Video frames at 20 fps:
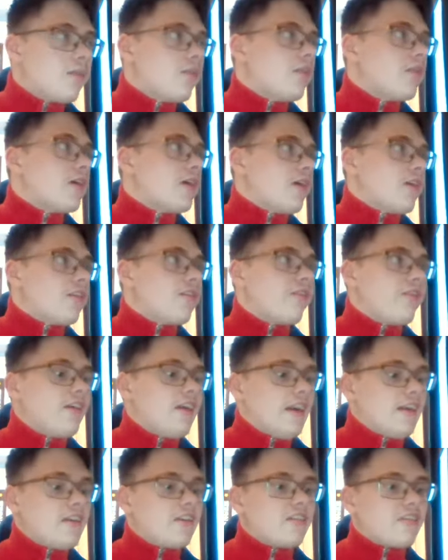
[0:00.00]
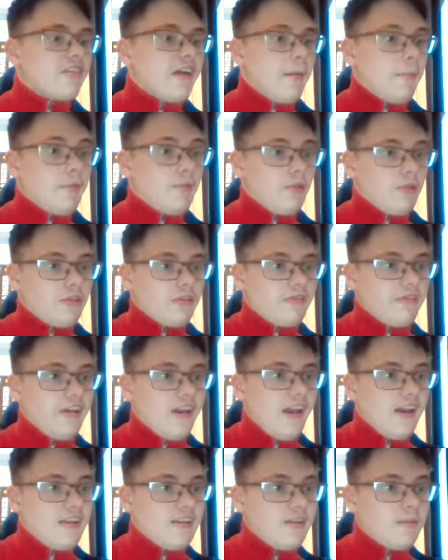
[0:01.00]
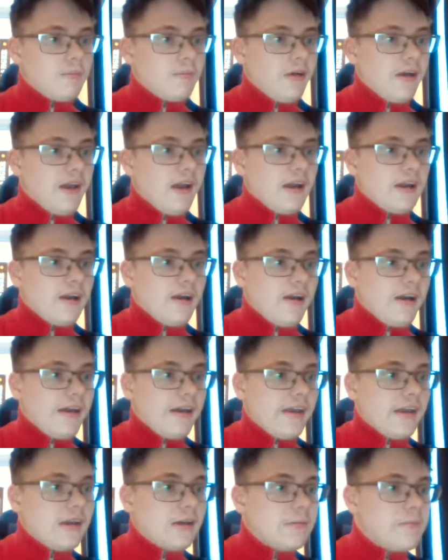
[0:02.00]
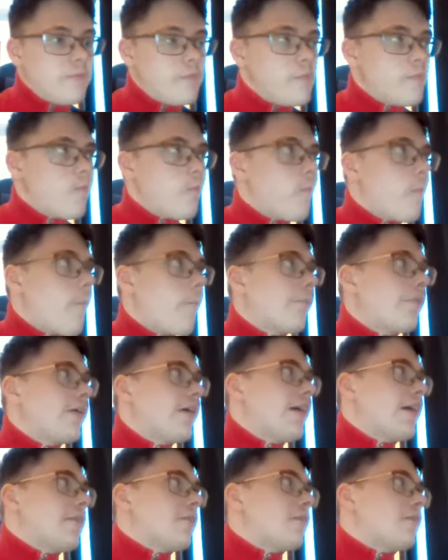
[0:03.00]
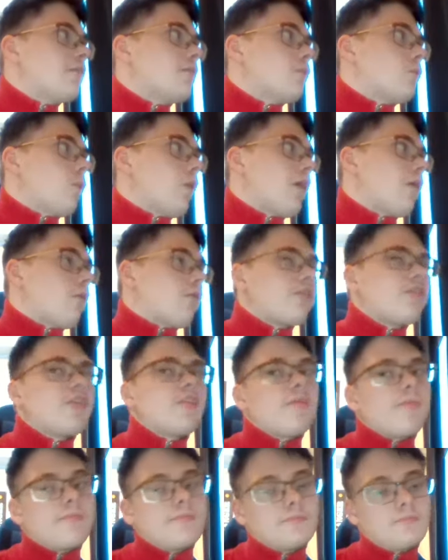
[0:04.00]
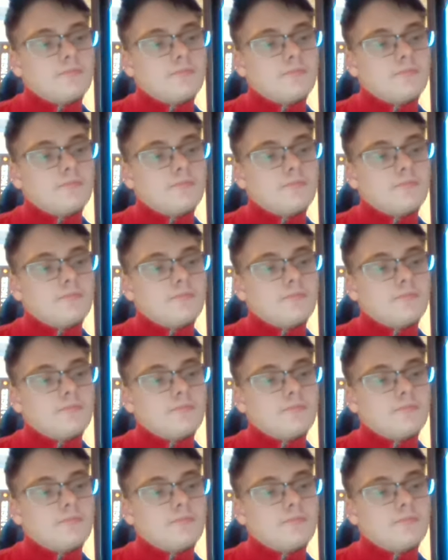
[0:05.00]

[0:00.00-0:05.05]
The Cyrillic script was created by a guy in, where was it?